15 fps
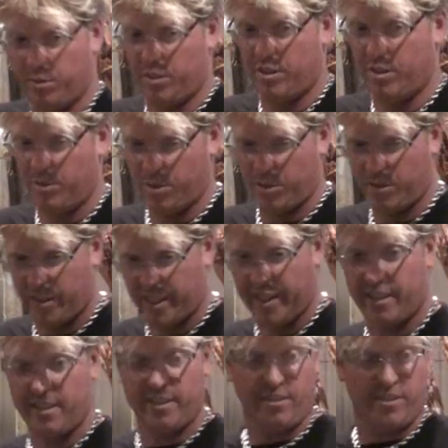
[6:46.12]
what you look like,
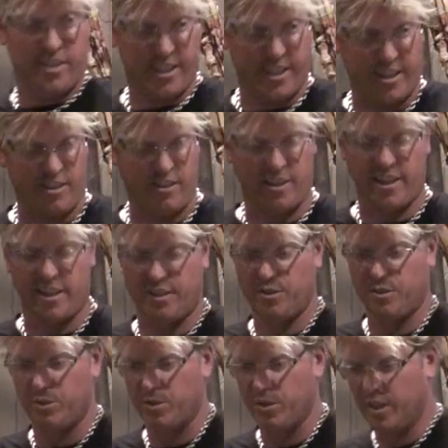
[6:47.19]
okay, all right,
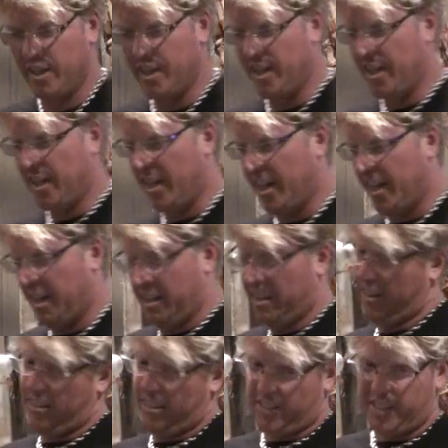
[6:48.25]
cool.
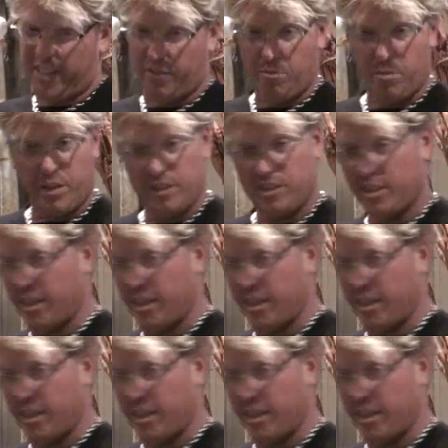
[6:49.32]
Everybody's